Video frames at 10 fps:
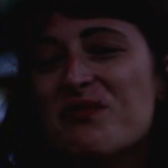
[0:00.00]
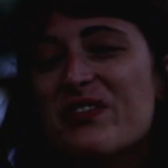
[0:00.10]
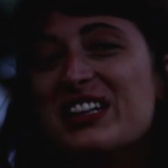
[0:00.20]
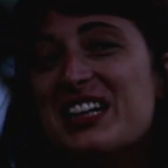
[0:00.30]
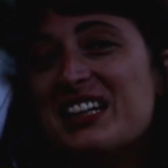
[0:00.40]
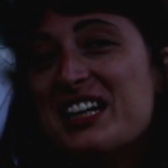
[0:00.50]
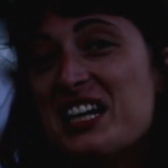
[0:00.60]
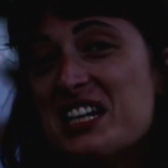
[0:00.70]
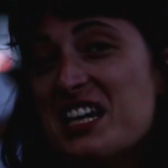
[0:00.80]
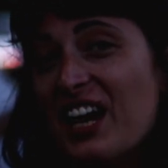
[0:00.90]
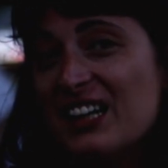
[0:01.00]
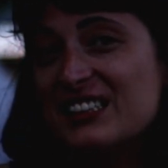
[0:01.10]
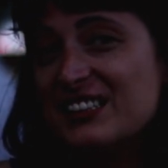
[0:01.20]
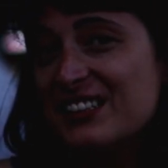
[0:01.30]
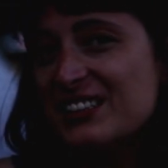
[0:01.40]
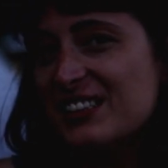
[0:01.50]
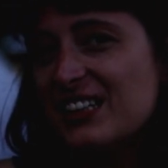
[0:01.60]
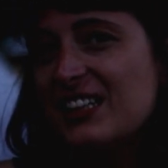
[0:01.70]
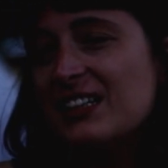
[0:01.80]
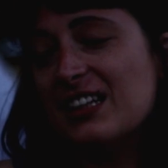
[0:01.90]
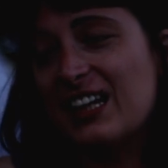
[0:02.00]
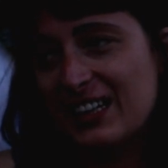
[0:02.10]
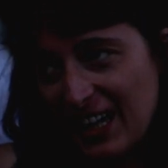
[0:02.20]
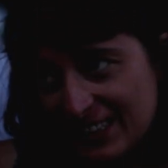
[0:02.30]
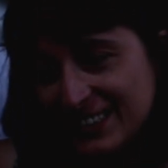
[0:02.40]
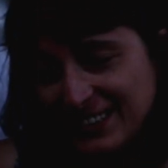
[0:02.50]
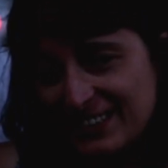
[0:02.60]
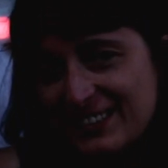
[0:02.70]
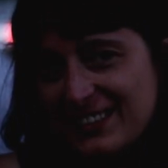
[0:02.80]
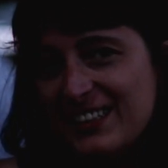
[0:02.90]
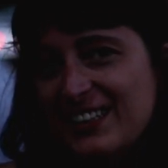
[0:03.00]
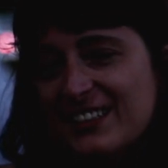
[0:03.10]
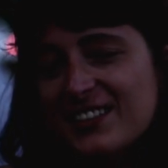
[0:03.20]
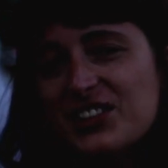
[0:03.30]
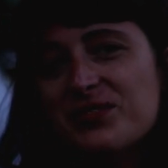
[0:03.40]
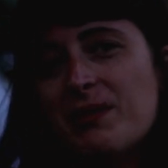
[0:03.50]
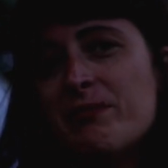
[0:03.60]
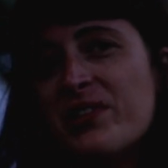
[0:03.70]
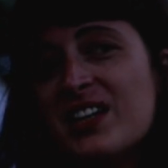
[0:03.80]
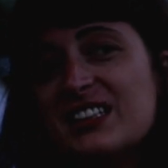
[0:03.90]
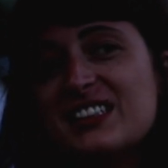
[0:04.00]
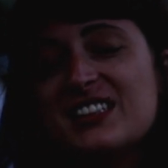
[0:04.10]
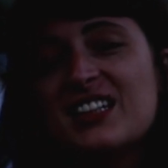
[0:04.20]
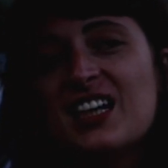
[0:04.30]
But then he accidentally, he touched my breast.